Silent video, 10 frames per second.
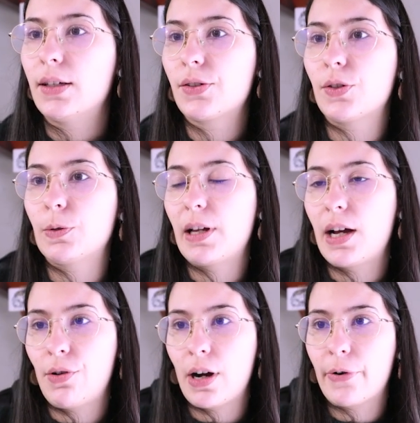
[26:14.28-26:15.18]
So
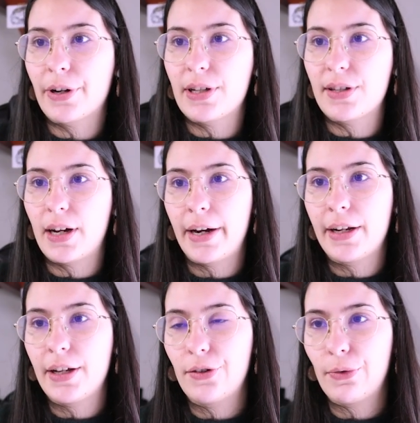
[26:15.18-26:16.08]
now our
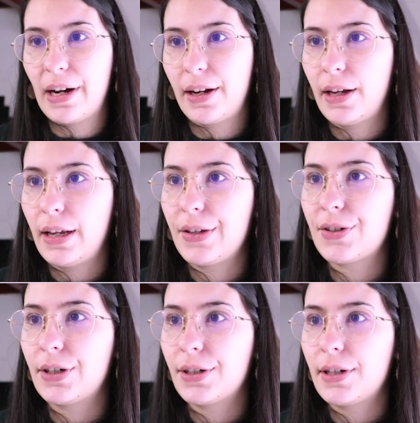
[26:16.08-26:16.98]
design is already
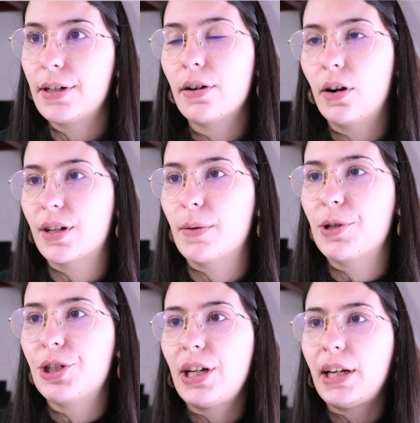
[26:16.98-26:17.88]
inserted on the
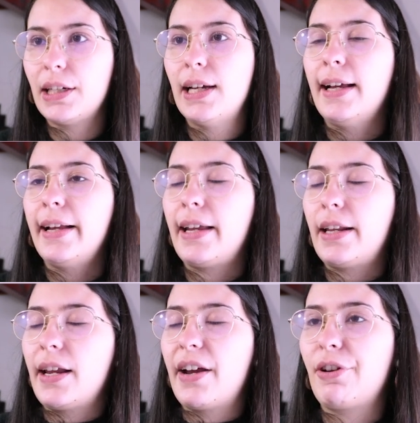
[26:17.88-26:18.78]
machine
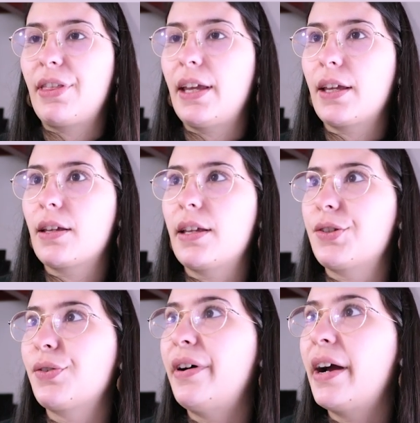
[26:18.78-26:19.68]
and everything
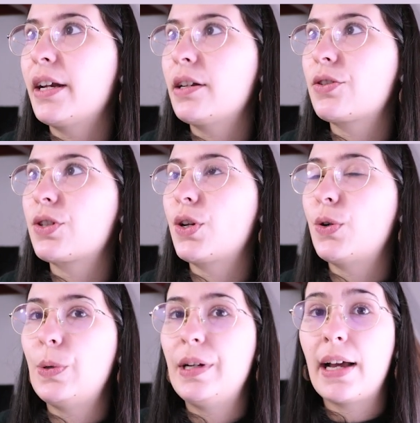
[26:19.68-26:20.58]
is fine.
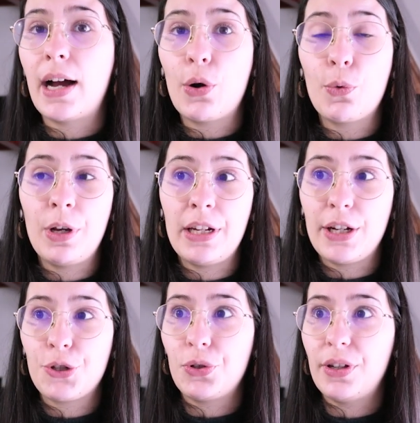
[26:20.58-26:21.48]
So now we
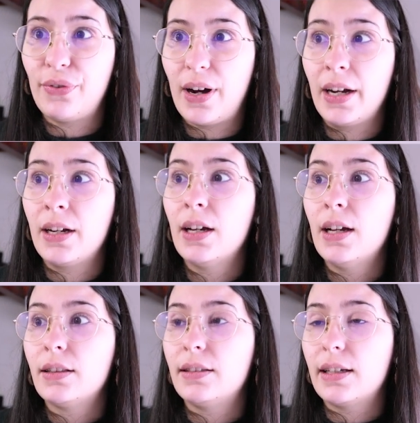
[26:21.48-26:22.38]
need to define
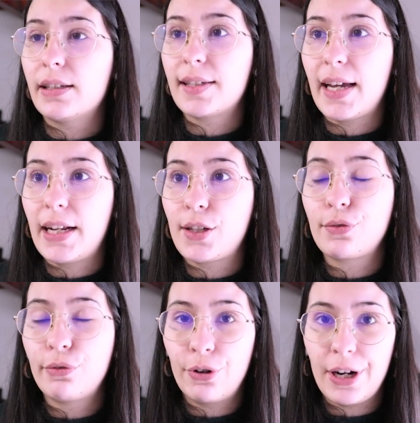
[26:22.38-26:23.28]
the settings
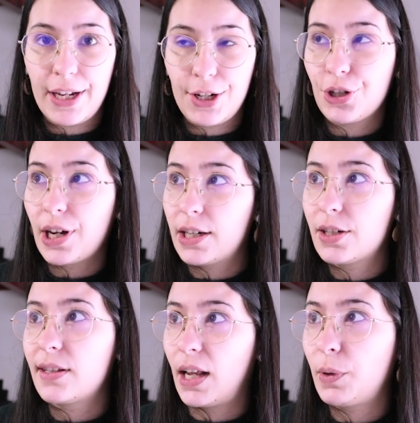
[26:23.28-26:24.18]
for each
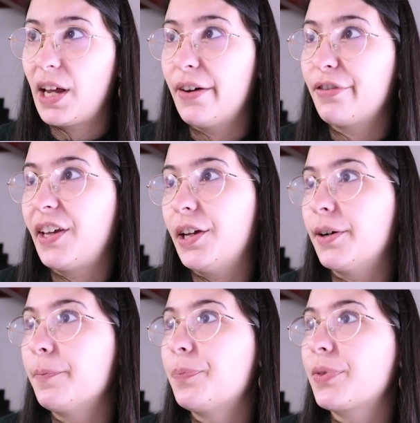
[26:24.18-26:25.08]
cut that we have
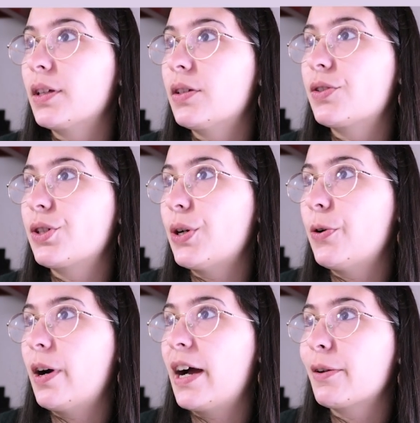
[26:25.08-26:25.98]
here.
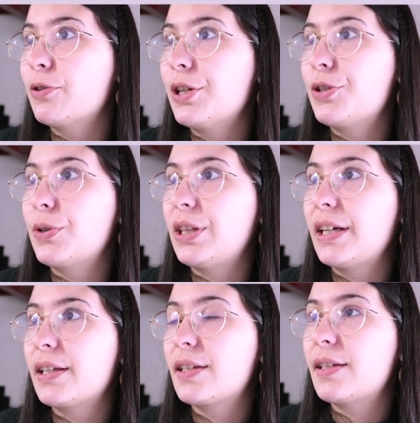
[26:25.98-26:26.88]
So I'm going to
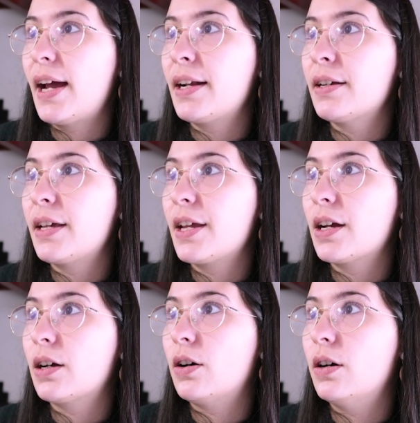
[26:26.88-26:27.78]
click send
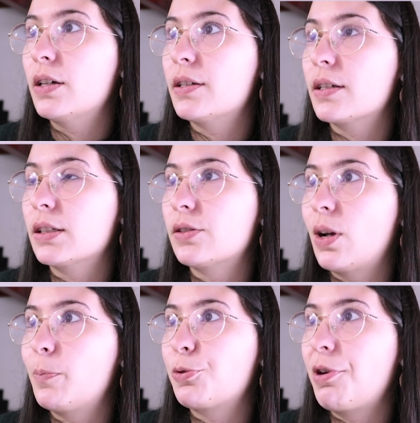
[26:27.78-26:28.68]
here on the
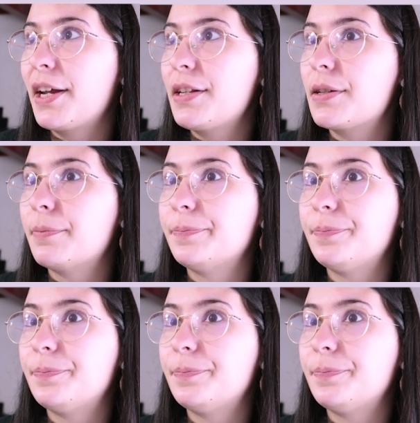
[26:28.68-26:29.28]
top right,